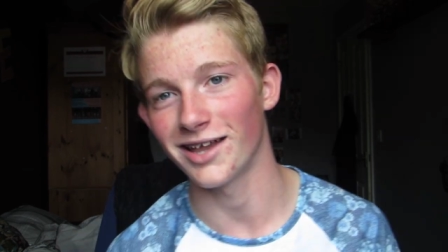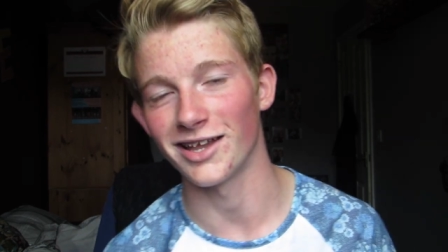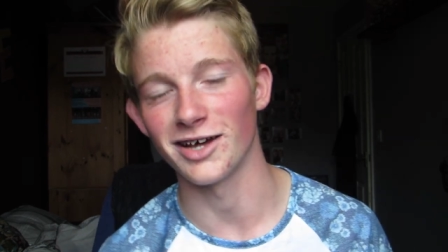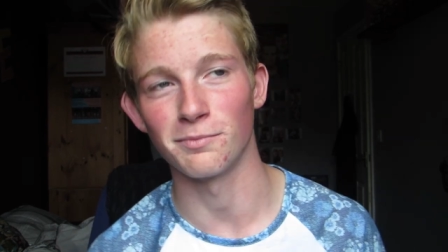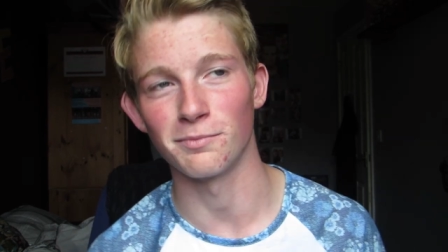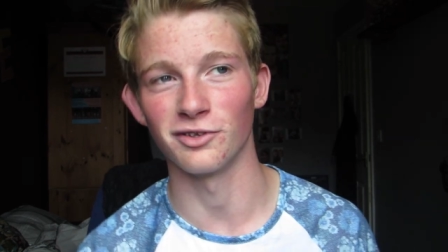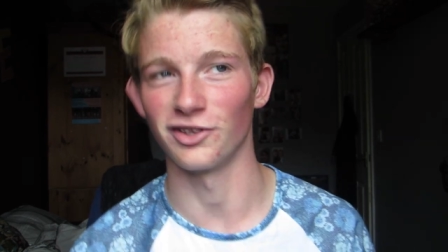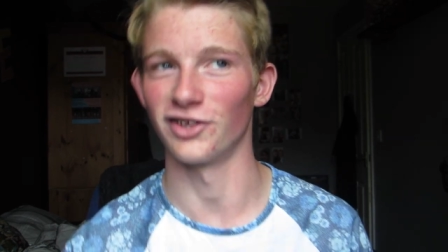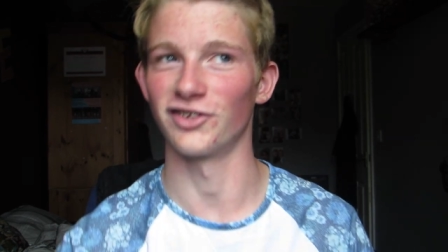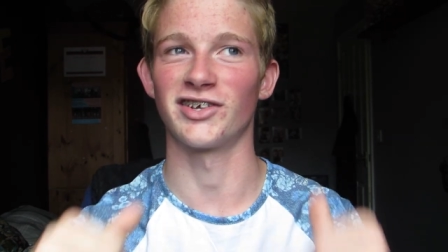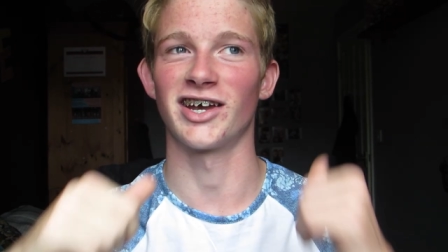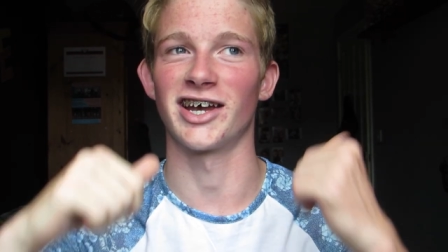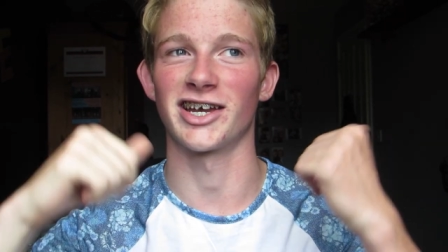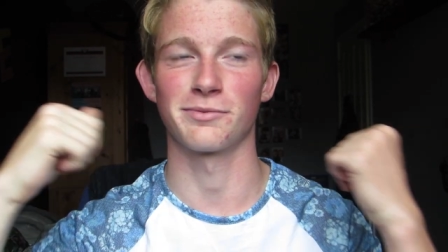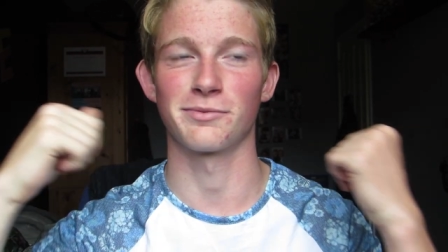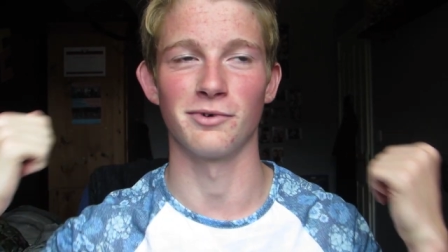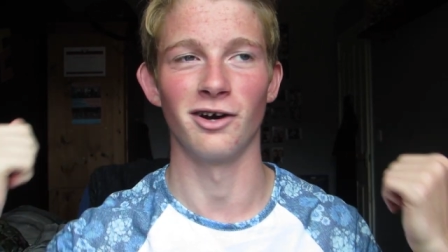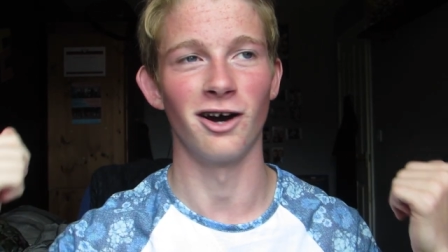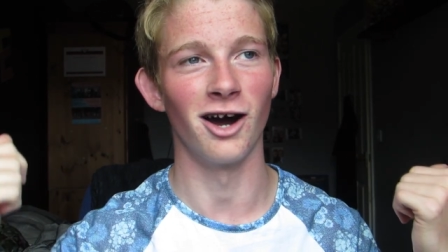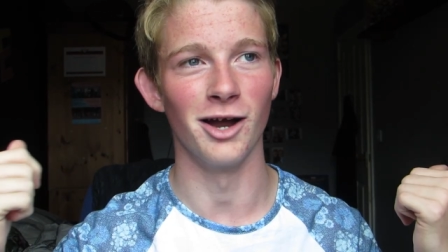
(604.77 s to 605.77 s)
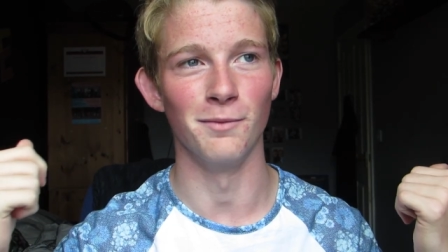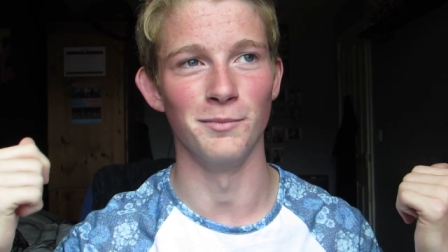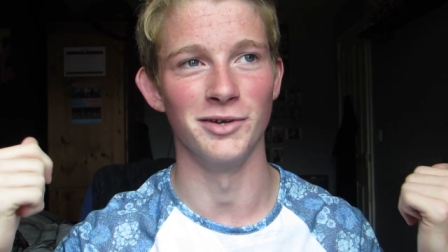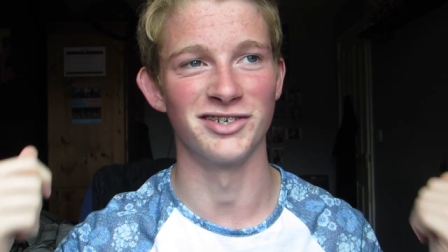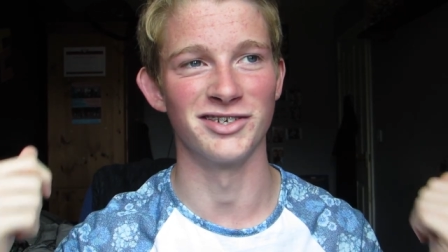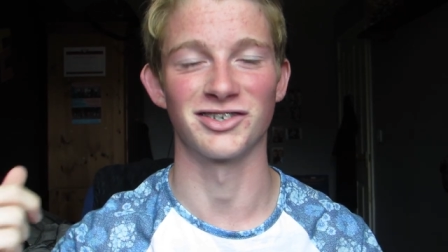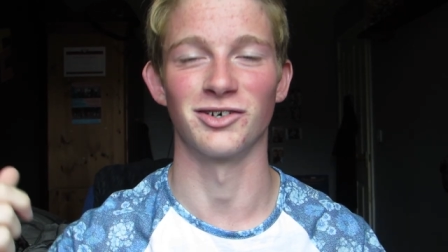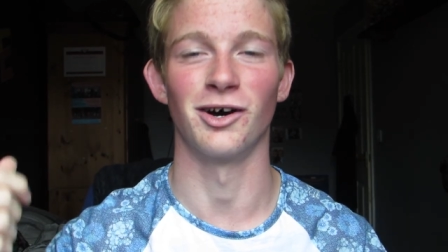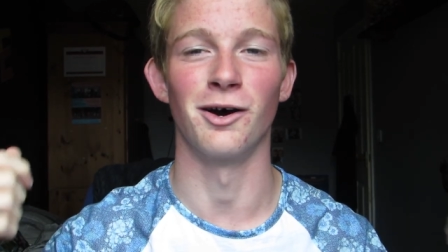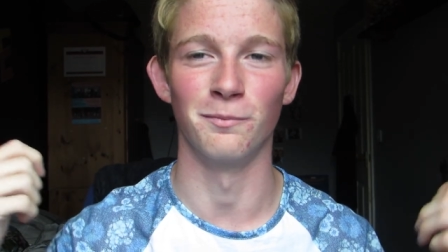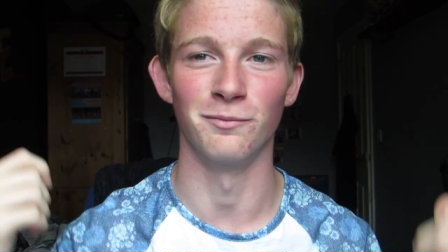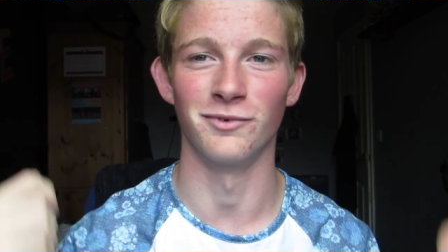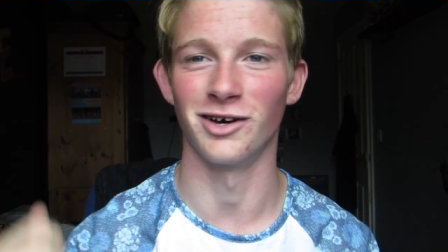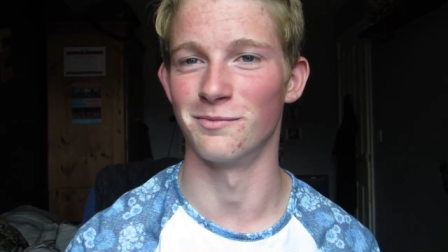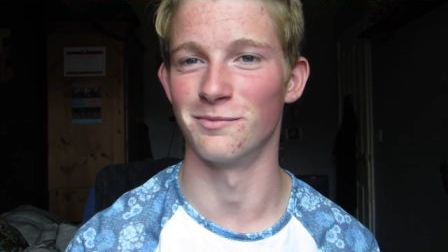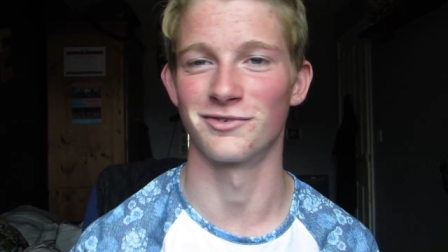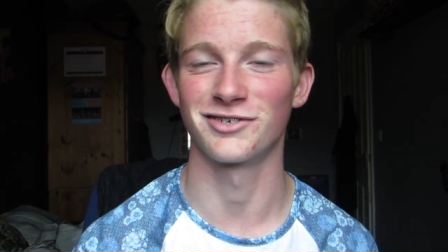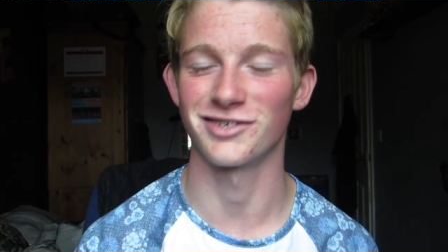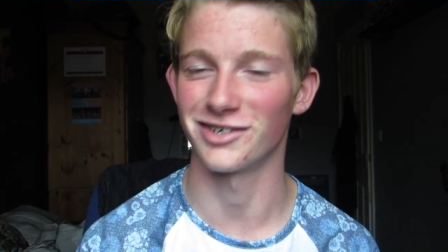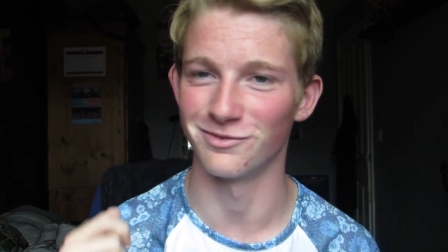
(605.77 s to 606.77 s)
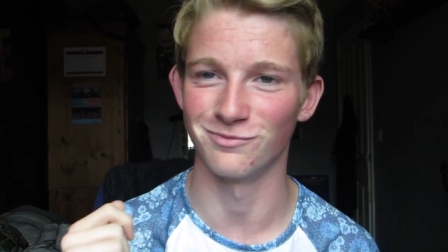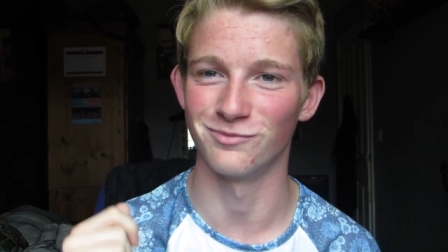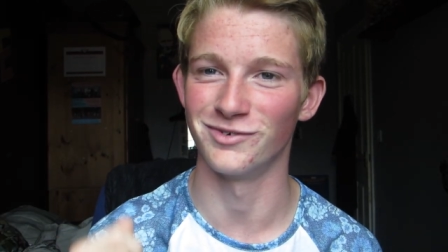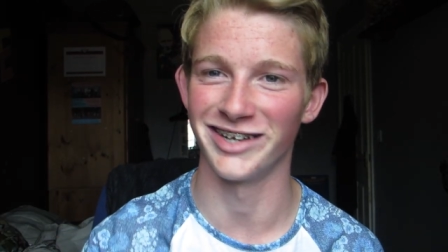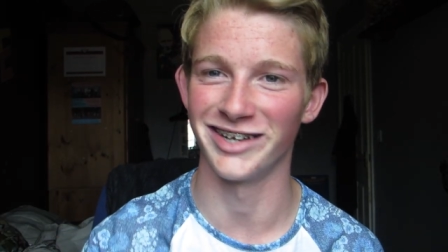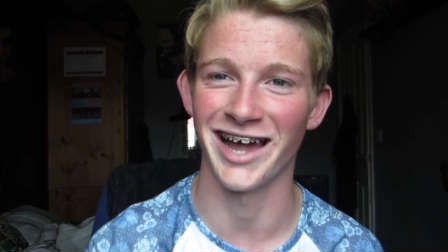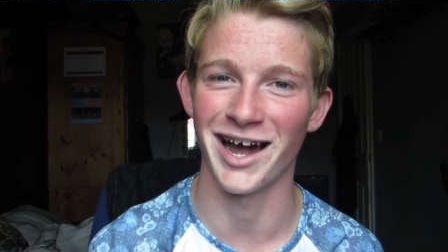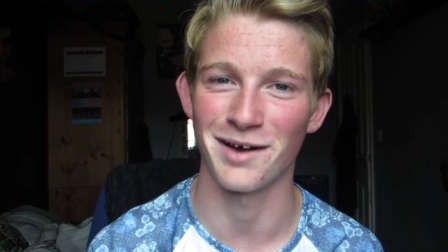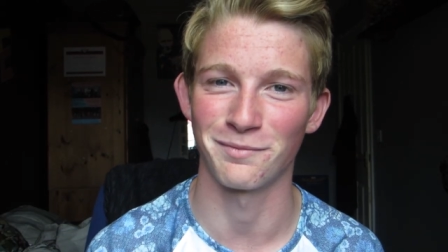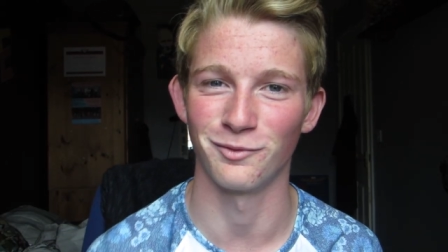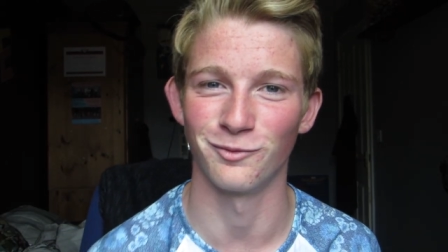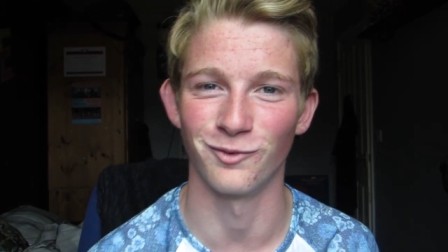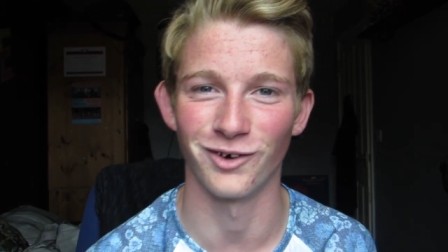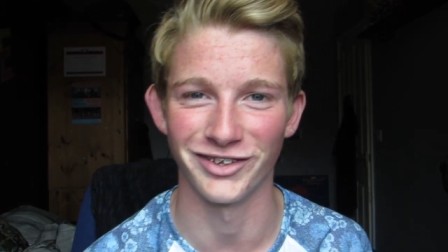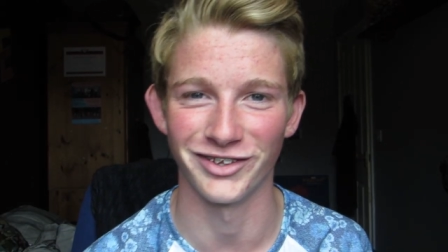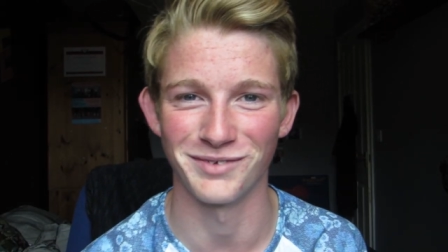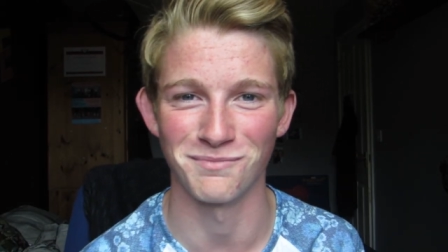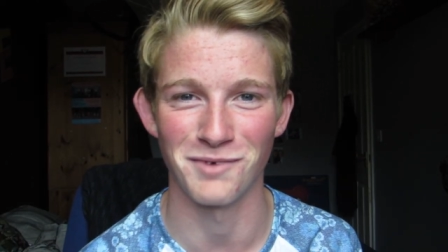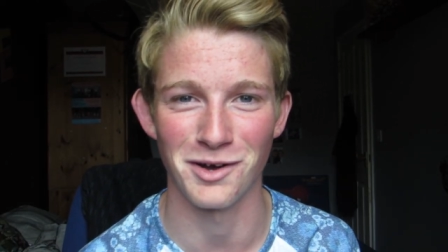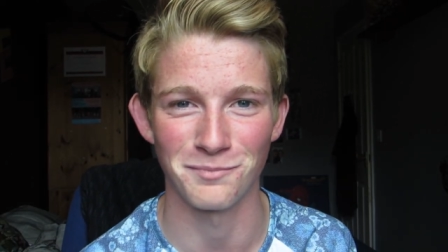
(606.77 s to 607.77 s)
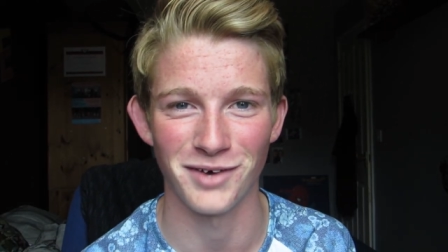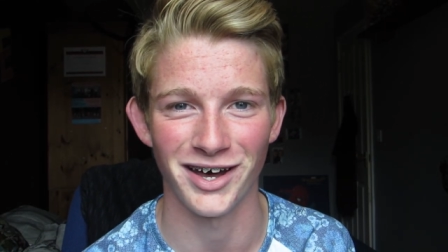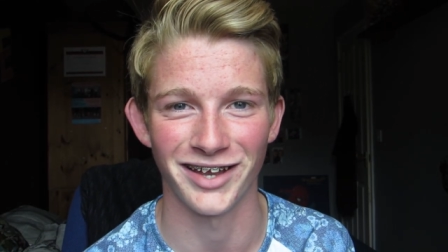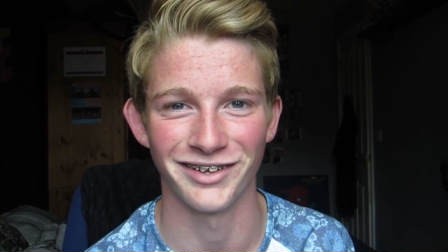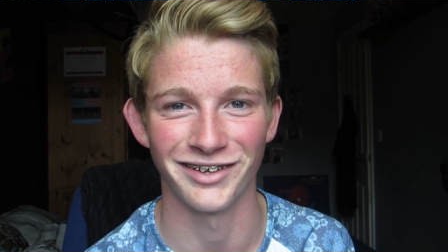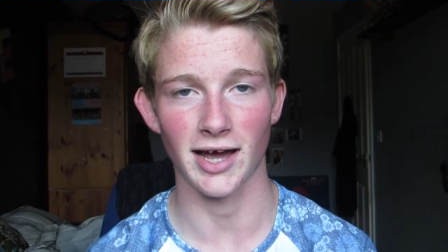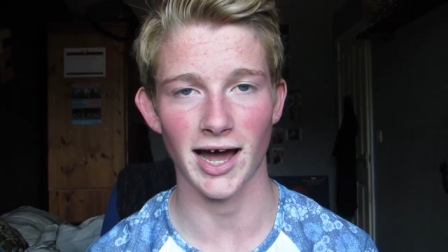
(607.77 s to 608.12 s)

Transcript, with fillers: And I put the text behind me, so I'm, I'm, I'm really happy what I did with my banner.